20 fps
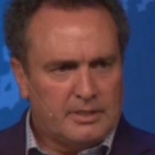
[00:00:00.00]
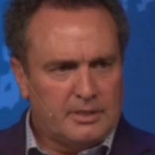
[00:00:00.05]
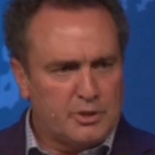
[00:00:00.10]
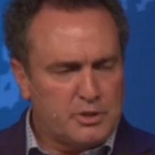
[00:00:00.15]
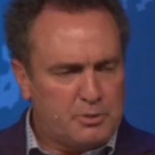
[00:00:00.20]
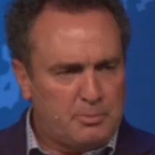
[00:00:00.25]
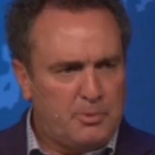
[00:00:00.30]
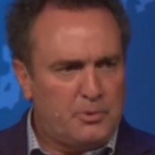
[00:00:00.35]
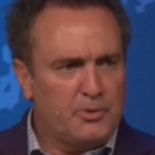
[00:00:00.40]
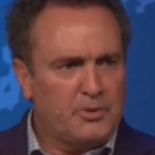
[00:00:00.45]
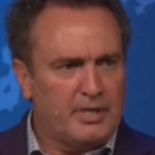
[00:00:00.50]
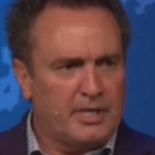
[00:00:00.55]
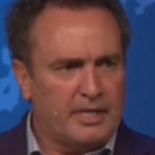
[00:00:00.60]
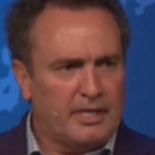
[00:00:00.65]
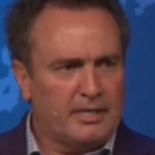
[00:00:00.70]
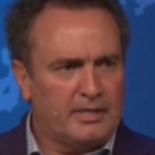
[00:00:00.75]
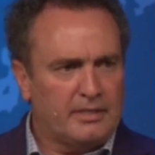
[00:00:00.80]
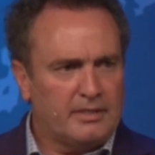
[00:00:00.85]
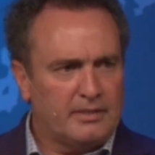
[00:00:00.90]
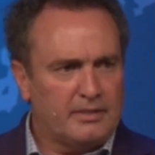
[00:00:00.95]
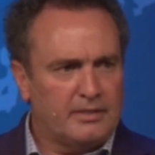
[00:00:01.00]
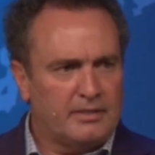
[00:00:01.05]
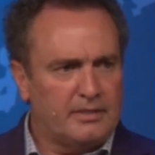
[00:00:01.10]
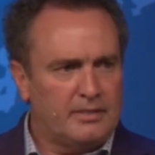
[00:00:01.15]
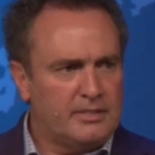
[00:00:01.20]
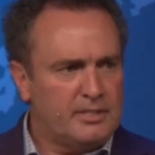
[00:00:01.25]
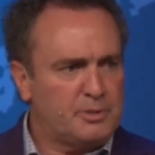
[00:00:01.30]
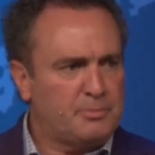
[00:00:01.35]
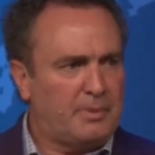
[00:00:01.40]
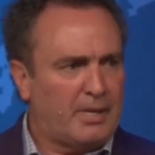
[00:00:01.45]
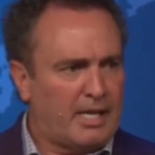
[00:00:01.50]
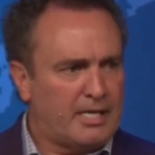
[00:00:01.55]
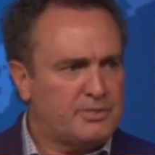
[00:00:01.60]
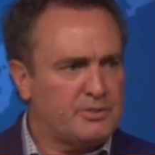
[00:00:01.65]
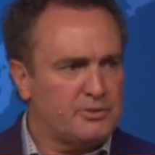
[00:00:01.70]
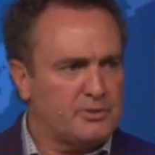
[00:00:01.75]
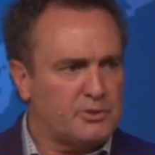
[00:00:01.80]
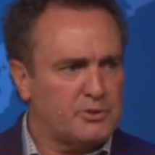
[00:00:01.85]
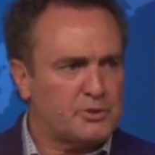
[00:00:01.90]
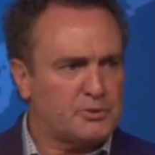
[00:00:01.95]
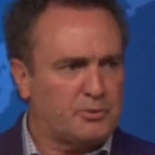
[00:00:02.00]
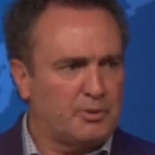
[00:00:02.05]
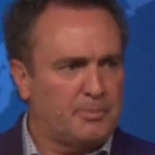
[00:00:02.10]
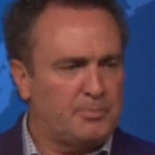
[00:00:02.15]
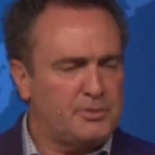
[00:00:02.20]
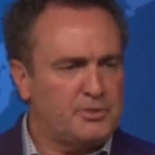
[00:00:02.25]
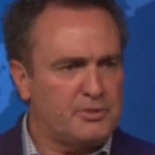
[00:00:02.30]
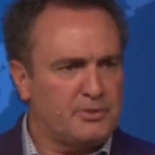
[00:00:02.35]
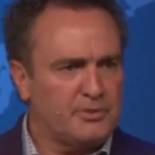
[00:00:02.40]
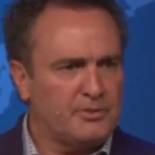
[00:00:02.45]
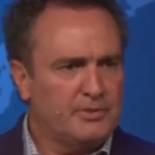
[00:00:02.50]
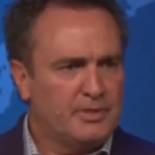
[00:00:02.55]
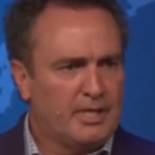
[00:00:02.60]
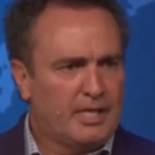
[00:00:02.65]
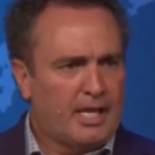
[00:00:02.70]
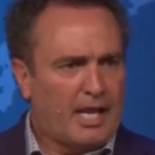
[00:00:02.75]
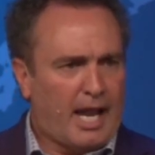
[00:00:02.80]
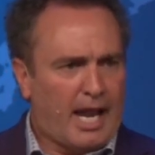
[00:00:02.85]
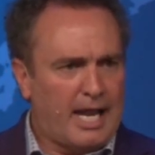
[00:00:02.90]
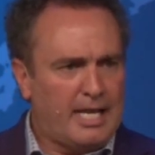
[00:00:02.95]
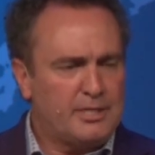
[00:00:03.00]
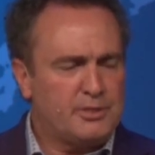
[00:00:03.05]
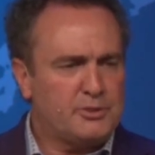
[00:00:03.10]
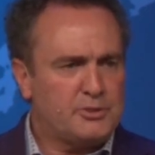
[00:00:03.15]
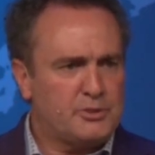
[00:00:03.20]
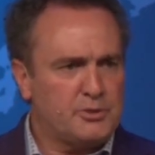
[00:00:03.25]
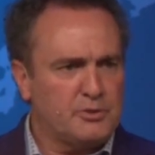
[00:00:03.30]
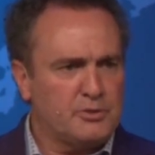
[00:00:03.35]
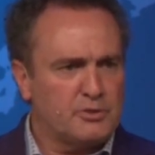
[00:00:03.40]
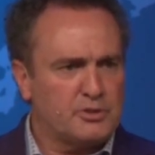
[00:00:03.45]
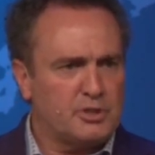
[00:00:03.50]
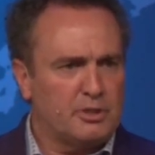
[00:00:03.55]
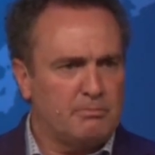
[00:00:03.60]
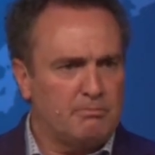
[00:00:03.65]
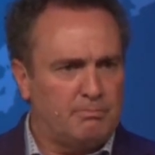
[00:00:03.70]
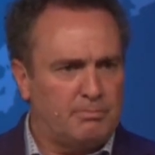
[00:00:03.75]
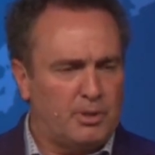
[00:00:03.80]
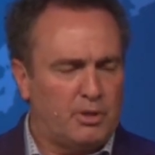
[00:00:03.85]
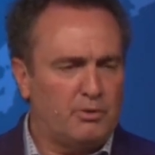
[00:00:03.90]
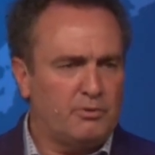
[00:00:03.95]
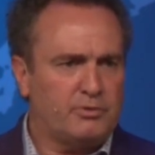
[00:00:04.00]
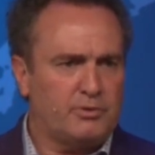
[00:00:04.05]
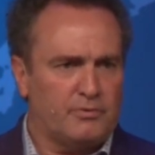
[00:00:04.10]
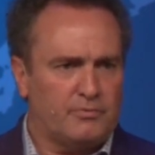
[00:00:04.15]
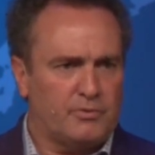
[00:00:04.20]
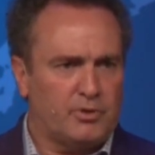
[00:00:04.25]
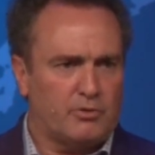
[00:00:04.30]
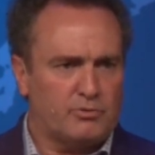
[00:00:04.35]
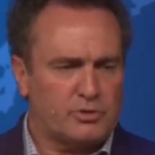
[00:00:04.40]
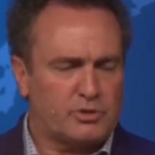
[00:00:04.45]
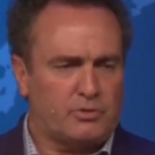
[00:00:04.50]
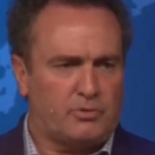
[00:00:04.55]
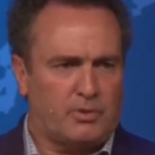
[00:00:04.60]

This morning, this passage of Scripture answers both of those